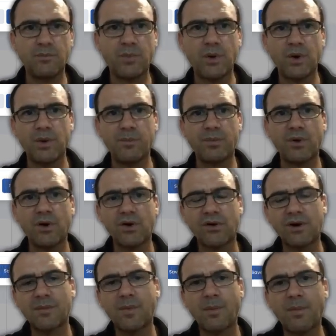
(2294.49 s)
per
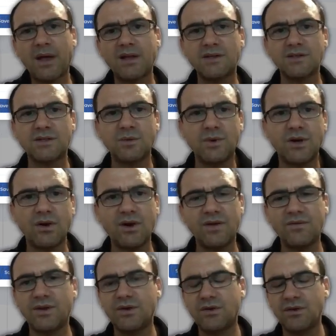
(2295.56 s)
program amount, so we don't
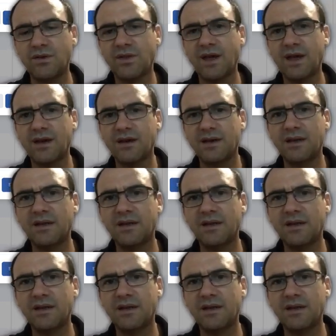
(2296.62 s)
have to do that.